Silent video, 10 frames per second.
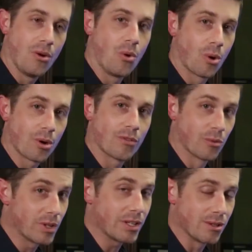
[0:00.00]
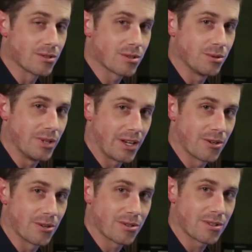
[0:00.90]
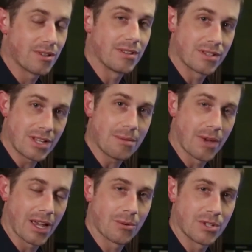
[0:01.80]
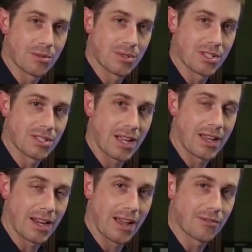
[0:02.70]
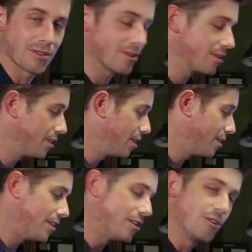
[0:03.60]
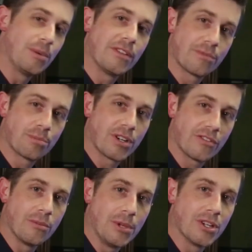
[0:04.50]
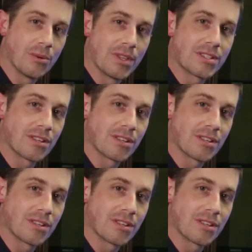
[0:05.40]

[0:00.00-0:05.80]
or for really old school editors, the Steenbeck, which it was designed after, then you'll be pretty familiar with this